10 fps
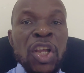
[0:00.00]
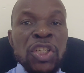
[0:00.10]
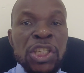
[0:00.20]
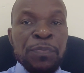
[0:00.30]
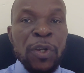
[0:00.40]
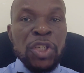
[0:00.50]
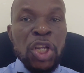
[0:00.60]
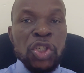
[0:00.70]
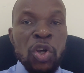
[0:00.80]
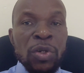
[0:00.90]

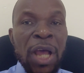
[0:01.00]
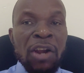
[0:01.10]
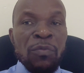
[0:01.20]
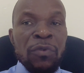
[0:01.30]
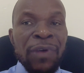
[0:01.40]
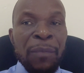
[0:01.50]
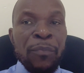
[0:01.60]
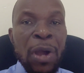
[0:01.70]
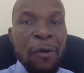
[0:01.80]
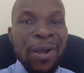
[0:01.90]
deportation and removal
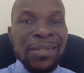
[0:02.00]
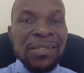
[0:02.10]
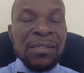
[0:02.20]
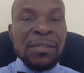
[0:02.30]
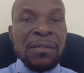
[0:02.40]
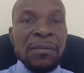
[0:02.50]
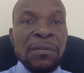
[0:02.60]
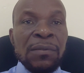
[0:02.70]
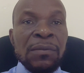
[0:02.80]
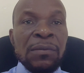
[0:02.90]
powers.
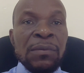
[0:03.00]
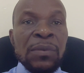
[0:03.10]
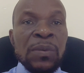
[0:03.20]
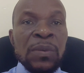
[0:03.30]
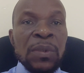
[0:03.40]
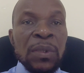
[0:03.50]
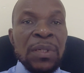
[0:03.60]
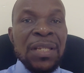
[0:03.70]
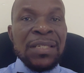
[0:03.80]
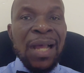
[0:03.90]

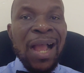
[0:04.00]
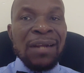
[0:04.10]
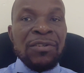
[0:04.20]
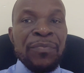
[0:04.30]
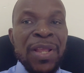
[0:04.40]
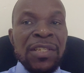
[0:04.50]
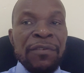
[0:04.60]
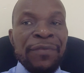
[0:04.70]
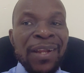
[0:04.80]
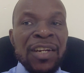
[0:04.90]
This Act remains the
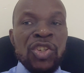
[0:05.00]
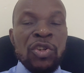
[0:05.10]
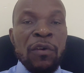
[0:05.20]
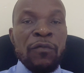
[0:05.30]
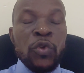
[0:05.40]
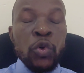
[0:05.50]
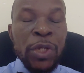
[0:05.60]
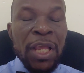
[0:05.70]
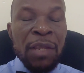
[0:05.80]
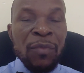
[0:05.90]
foundation of
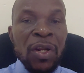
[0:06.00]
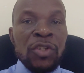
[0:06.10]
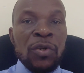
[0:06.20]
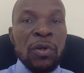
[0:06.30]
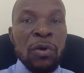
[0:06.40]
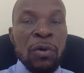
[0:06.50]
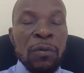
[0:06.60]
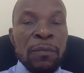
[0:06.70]
UK immigration law.